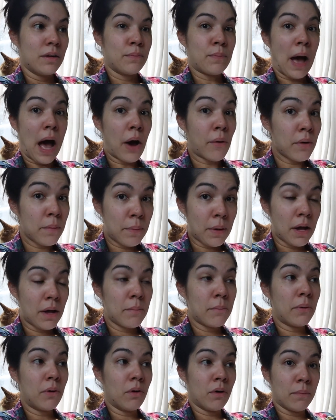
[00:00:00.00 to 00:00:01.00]
power
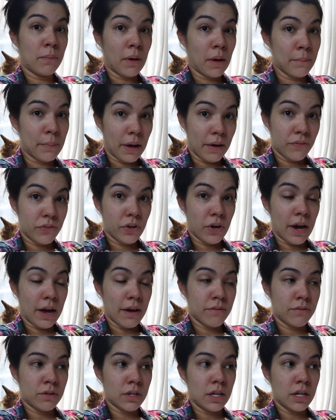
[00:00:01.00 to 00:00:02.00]
pump or pump after
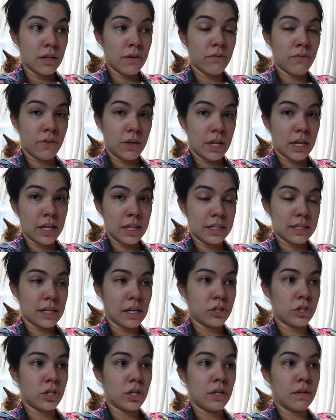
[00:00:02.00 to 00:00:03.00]
every feeding
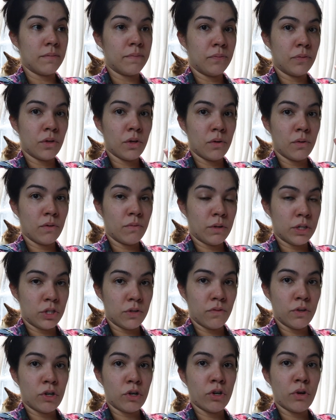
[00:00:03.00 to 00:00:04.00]
session,
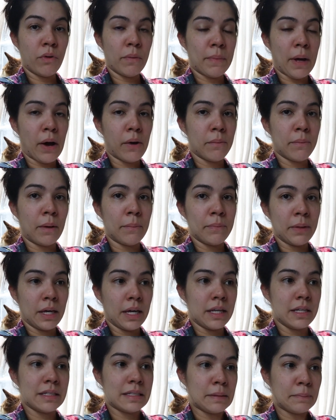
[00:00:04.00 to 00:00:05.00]
which if you don't know what power pumping
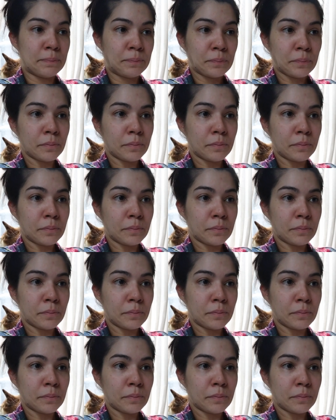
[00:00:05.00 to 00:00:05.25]
is,